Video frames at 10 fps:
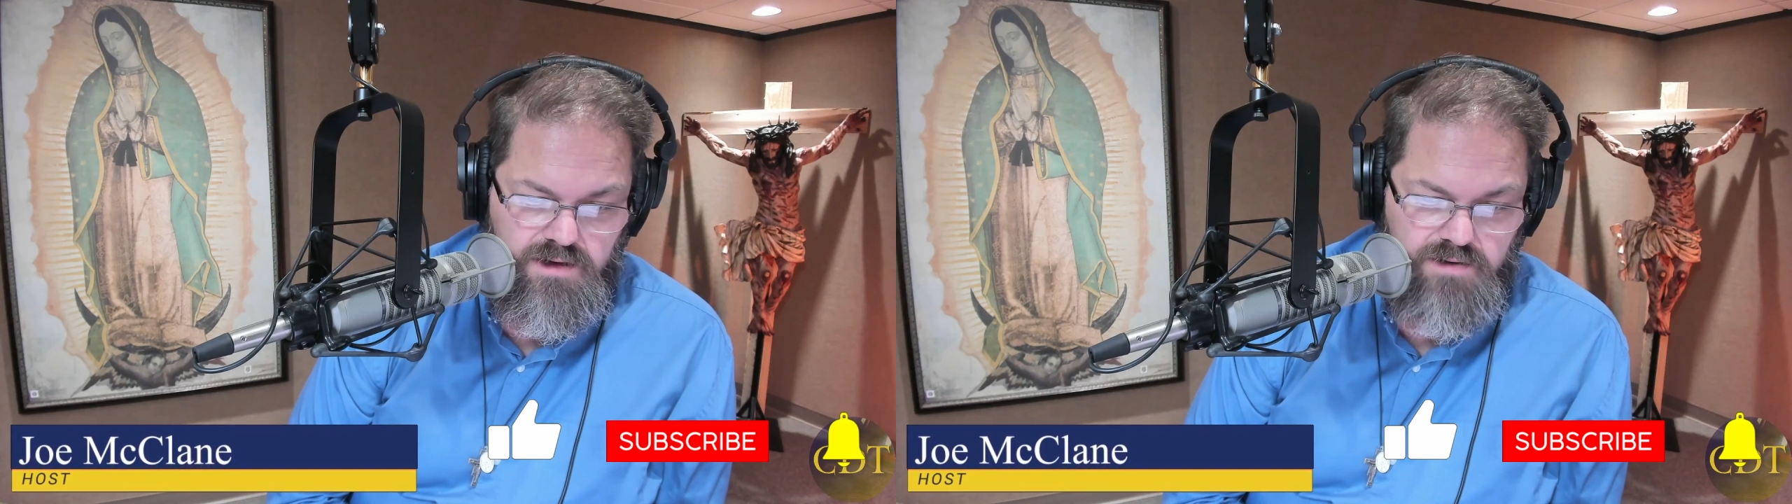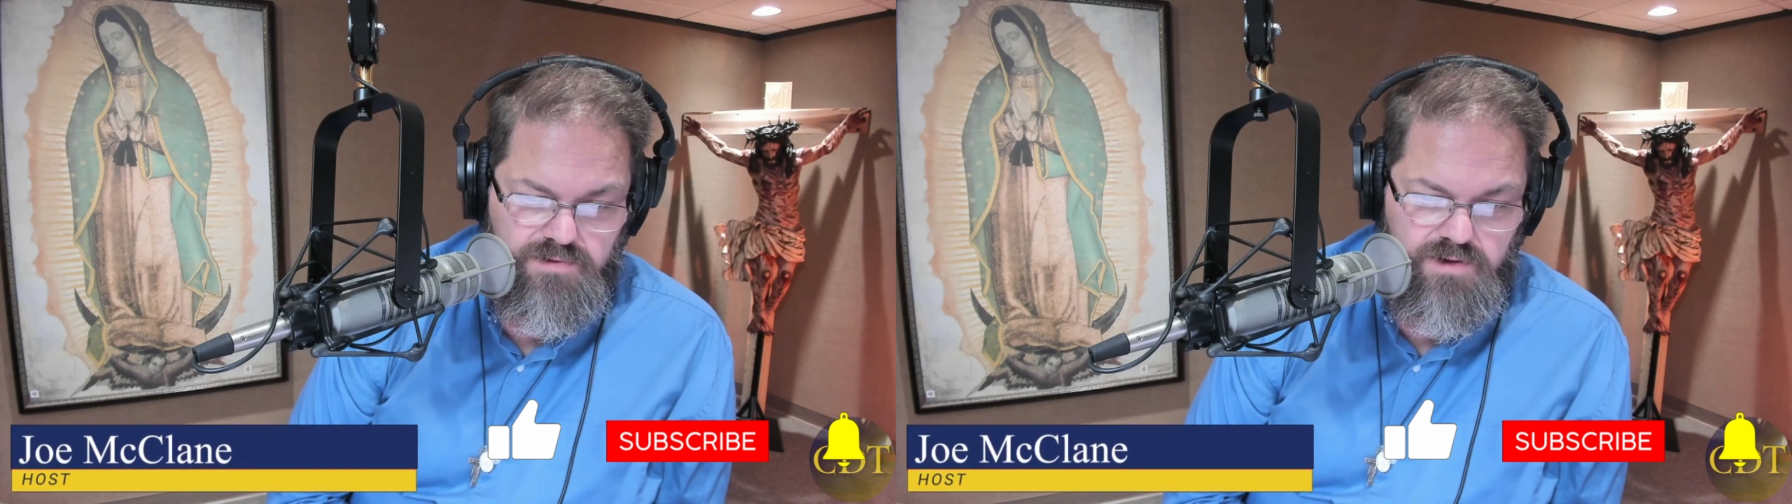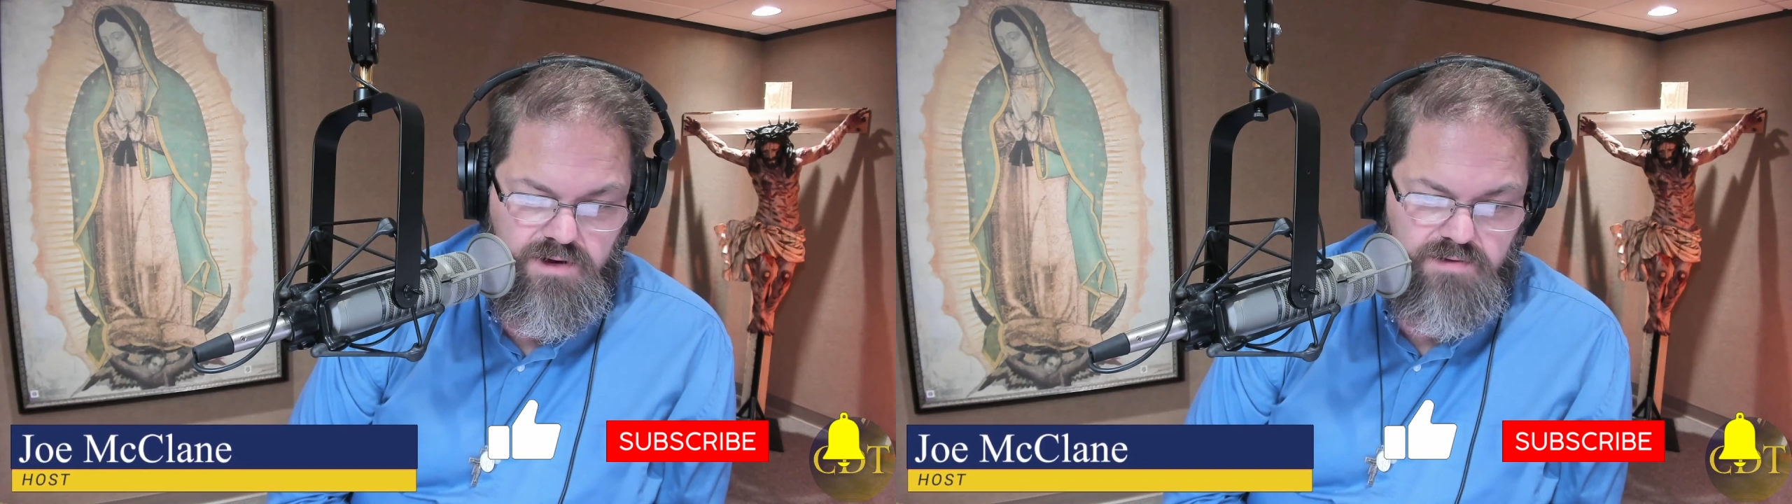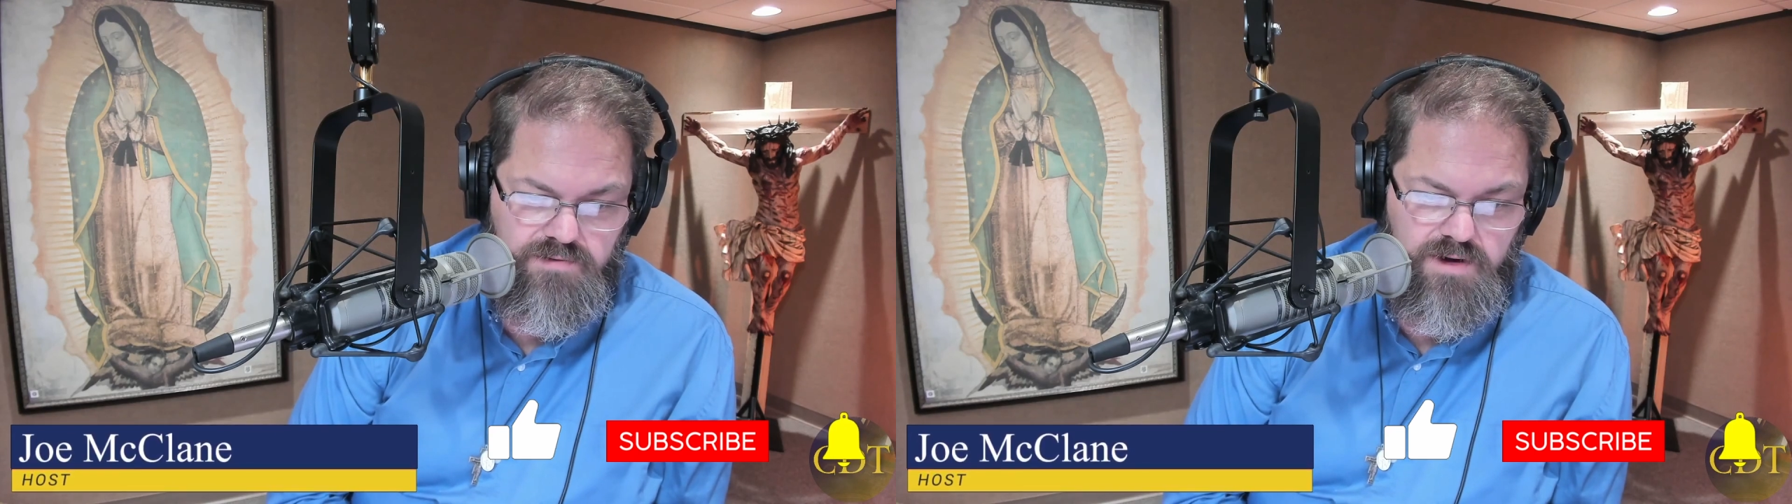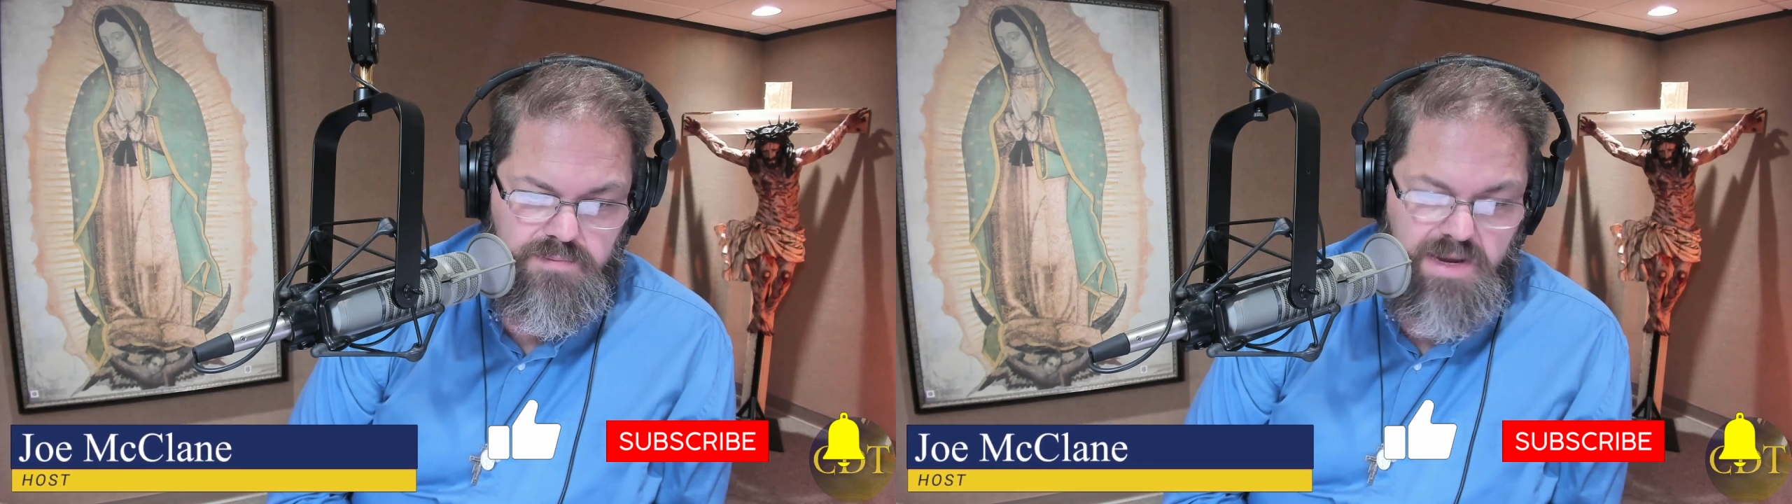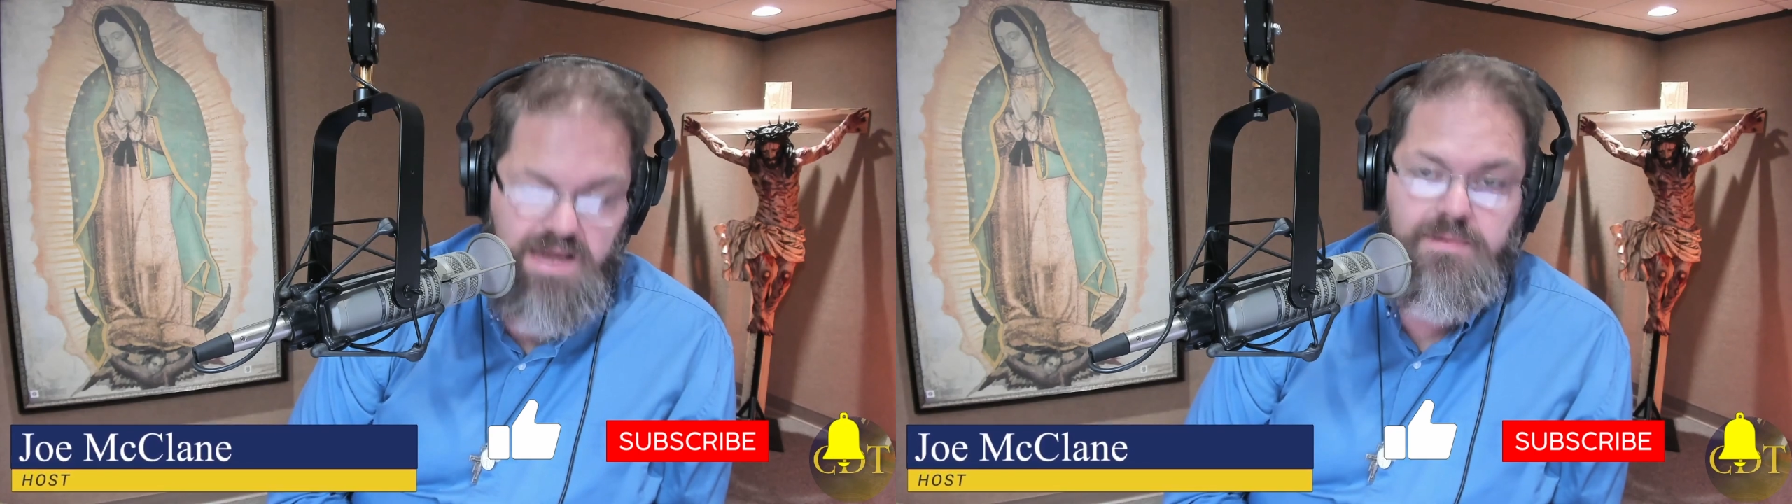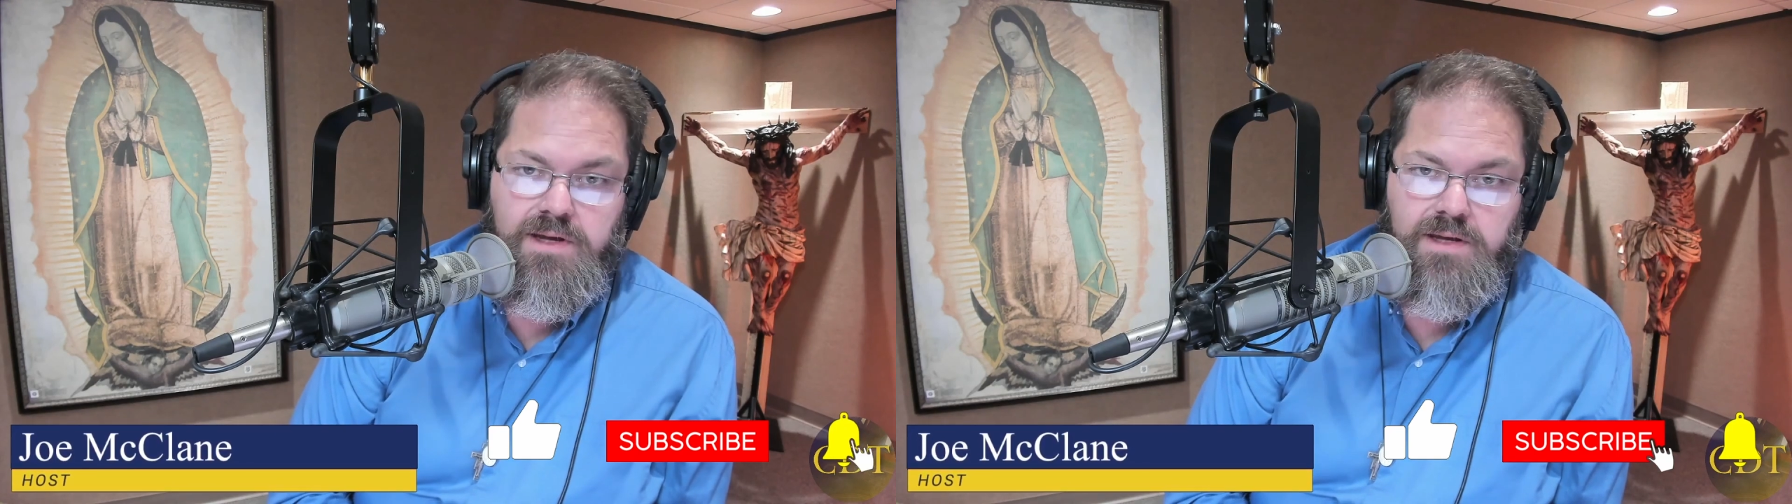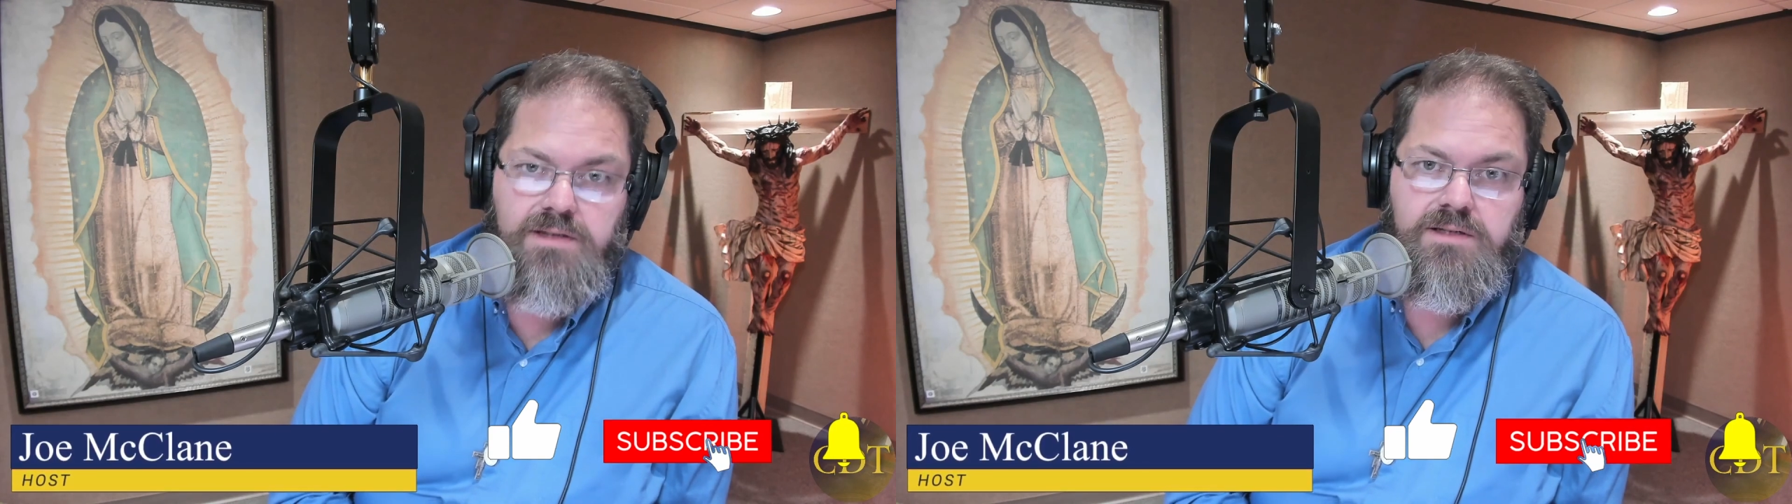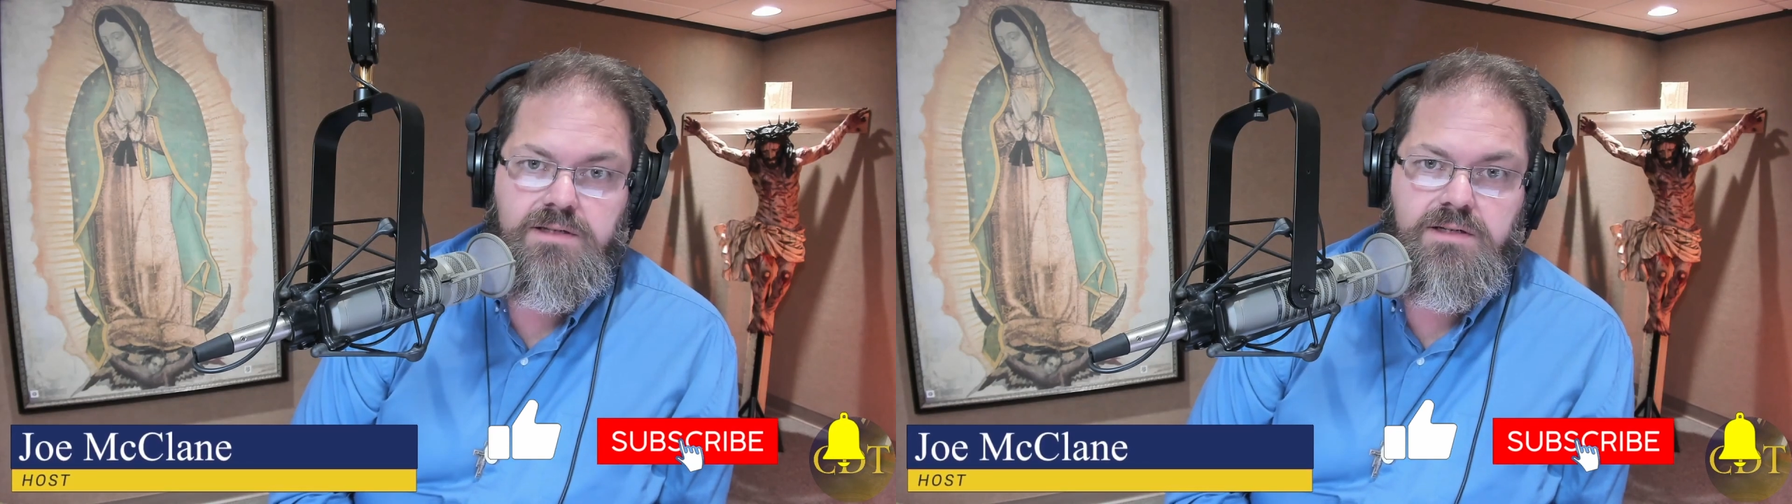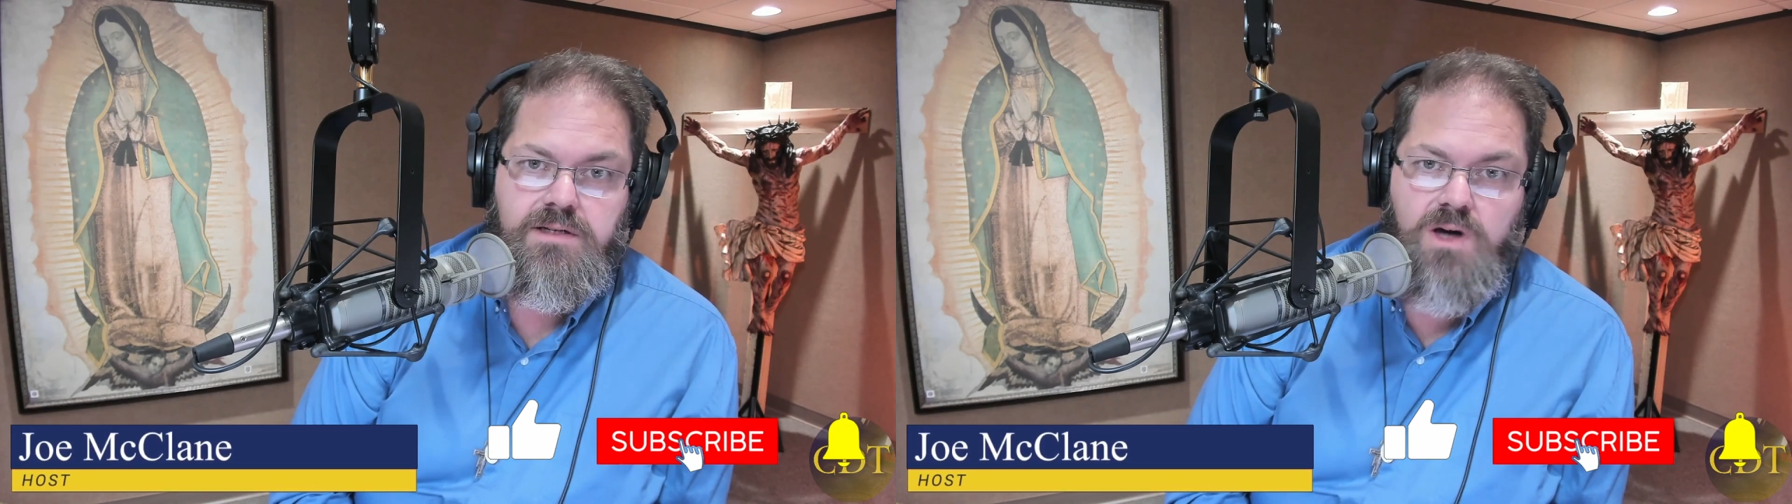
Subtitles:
of babies